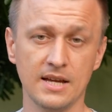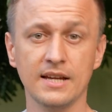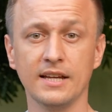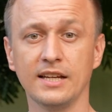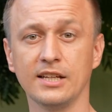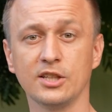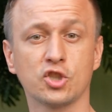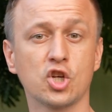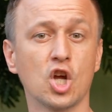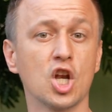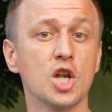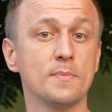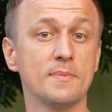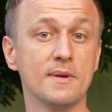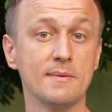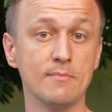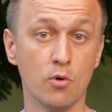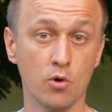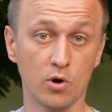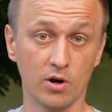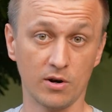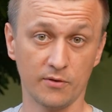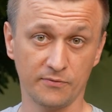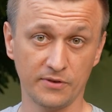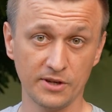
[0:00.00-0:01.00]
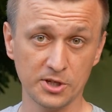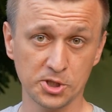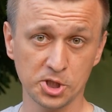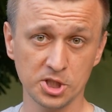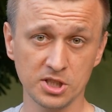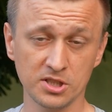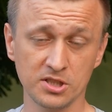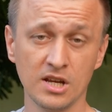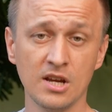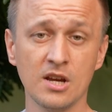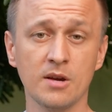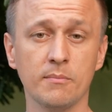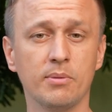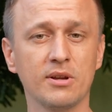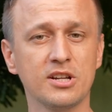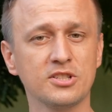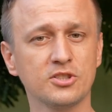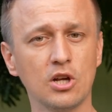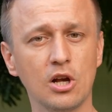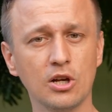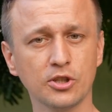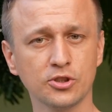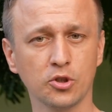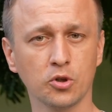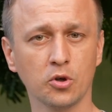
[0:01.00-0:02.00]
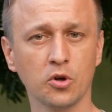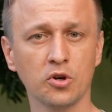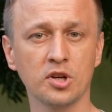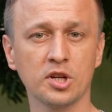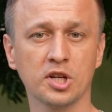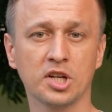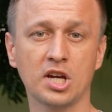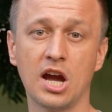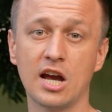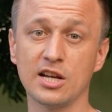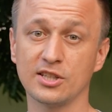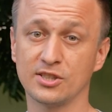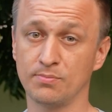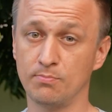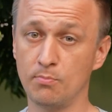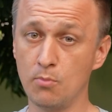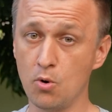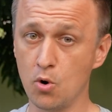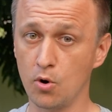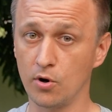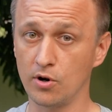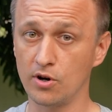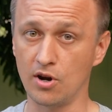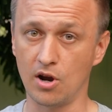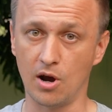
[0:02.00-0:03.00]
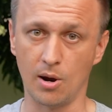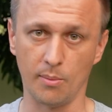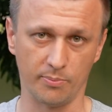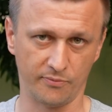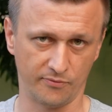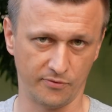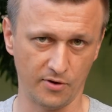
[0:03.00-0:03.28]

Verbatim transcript: It's going to be more efficient, but it's also going to cost more up